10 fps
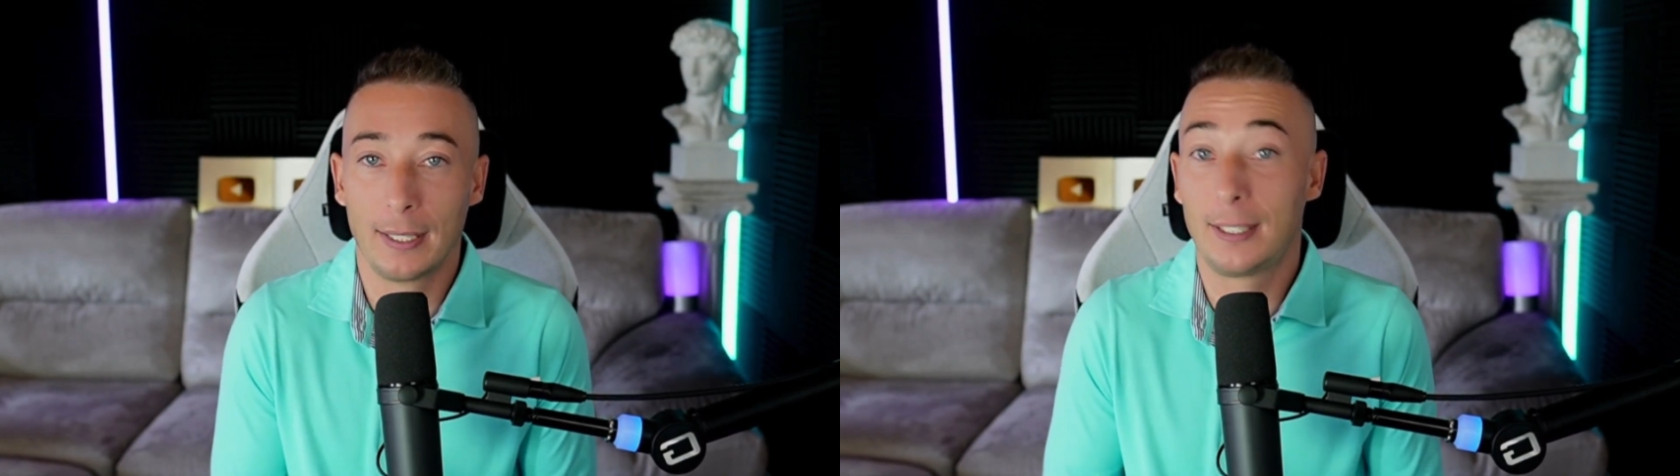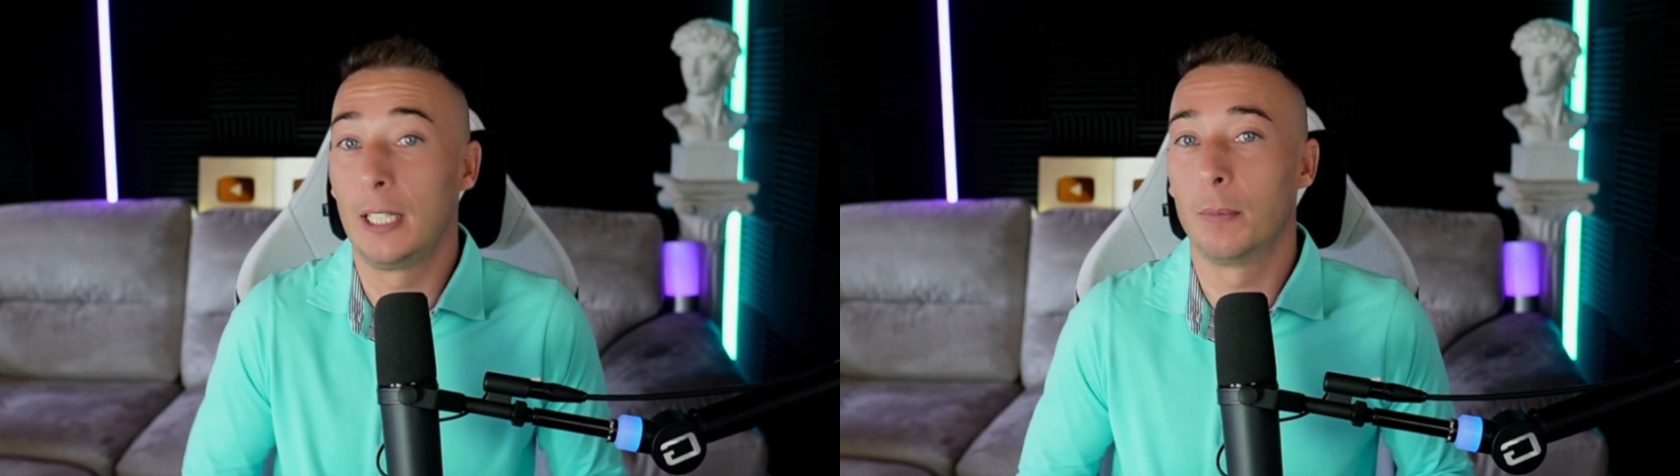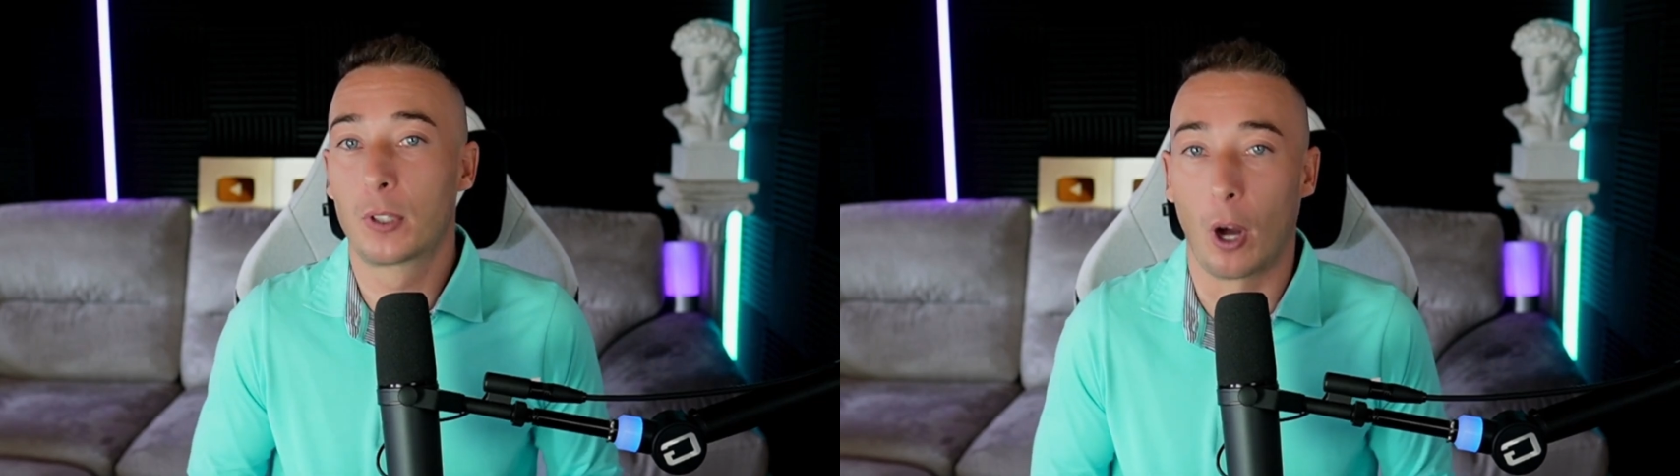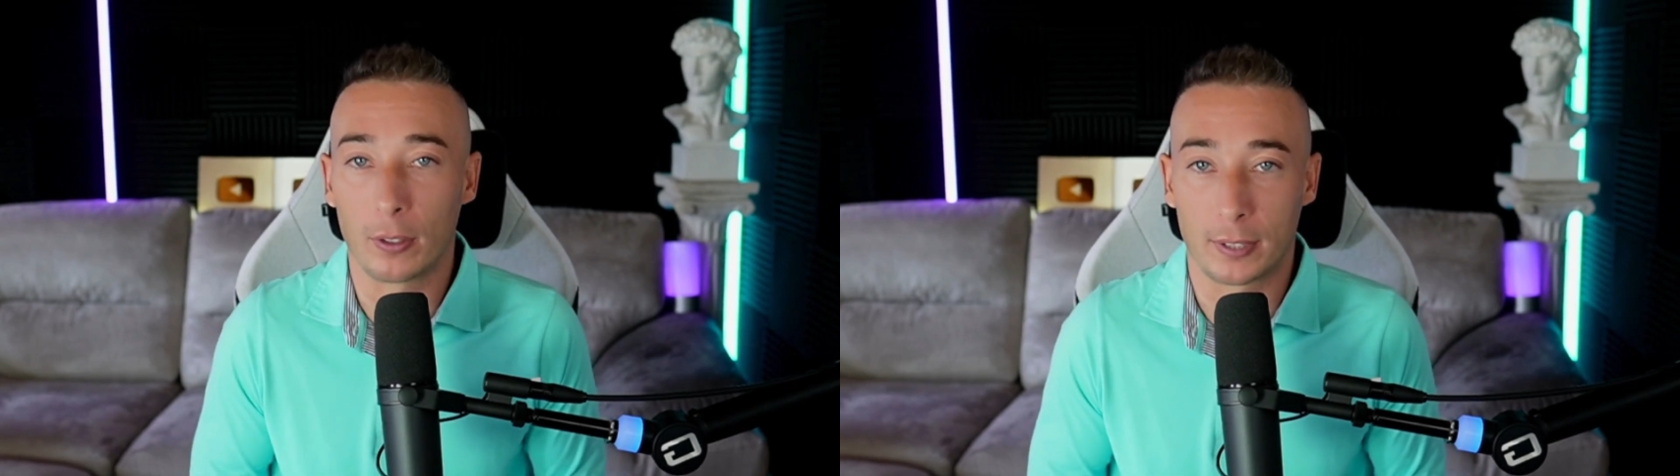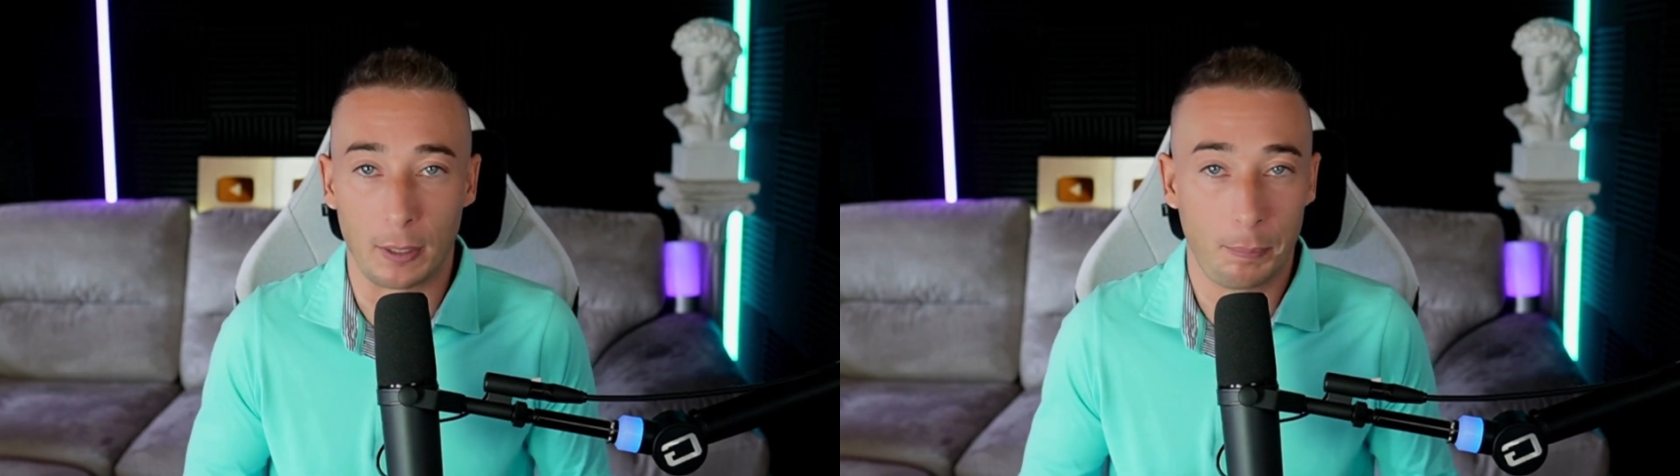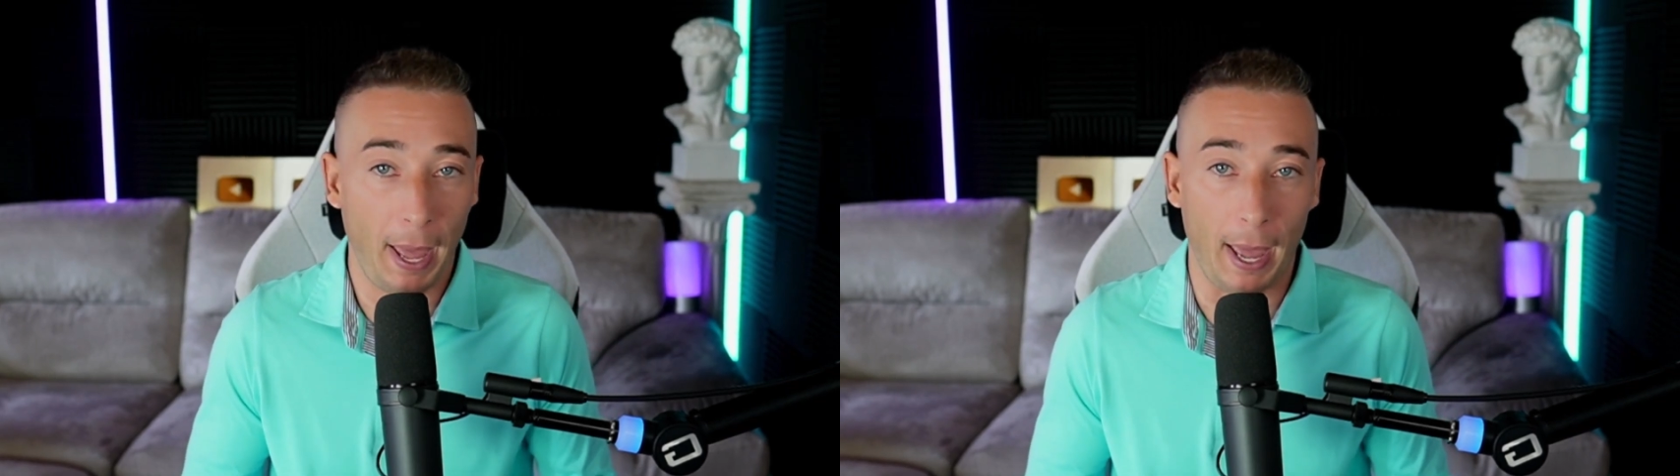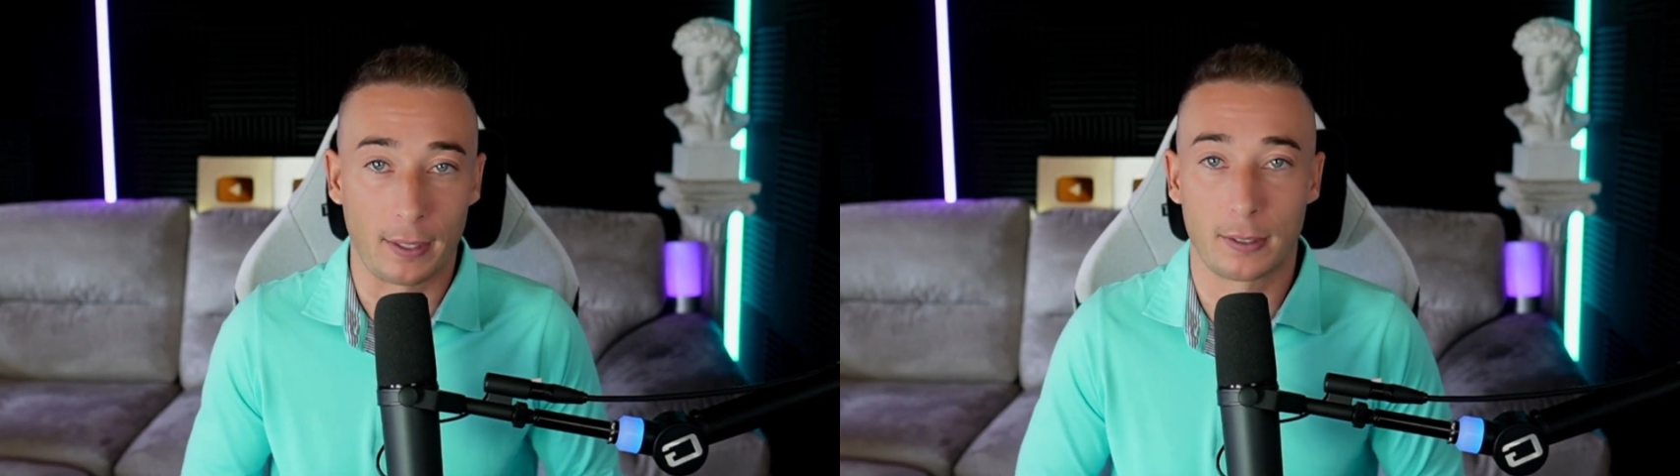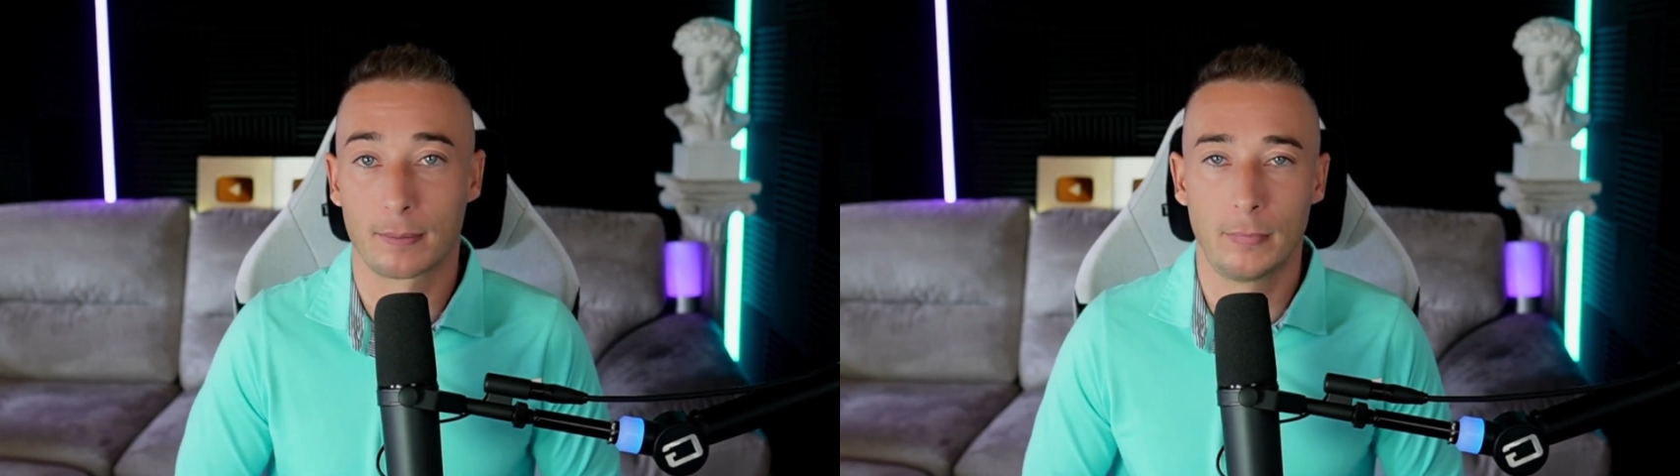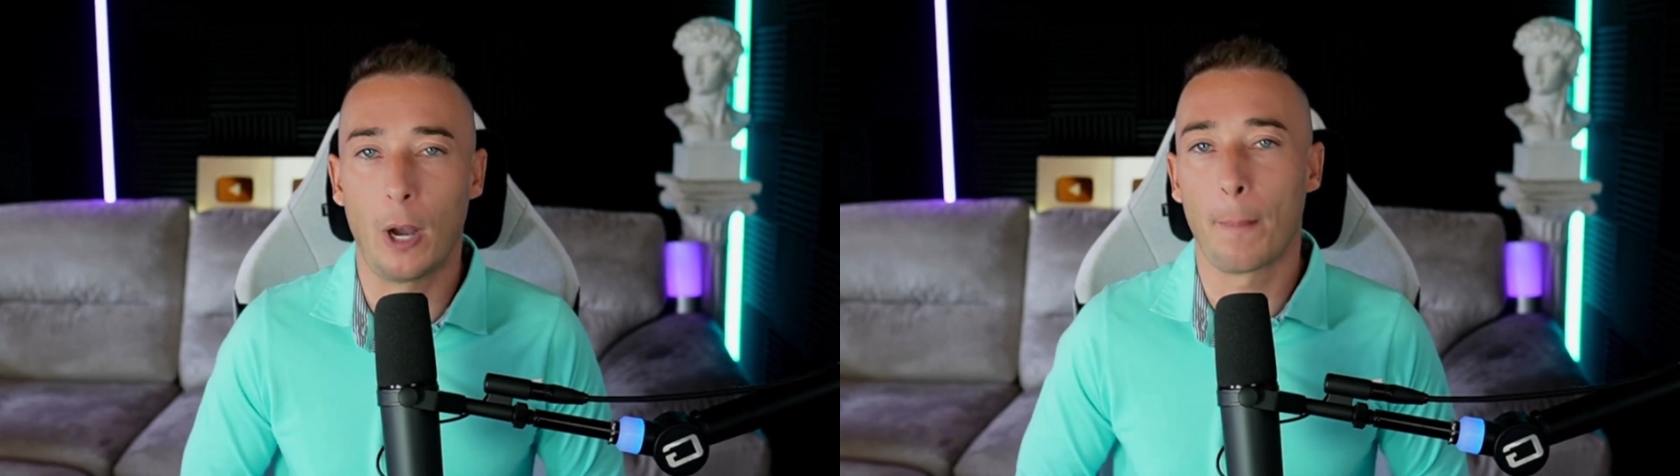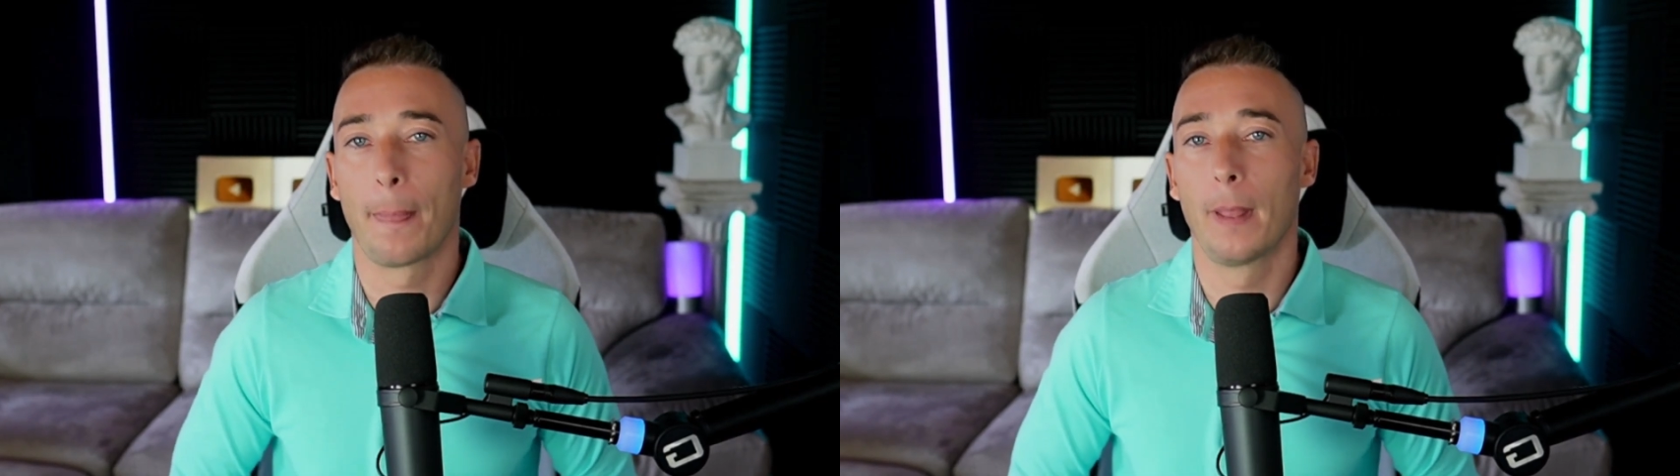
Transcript: themed content packs. Now,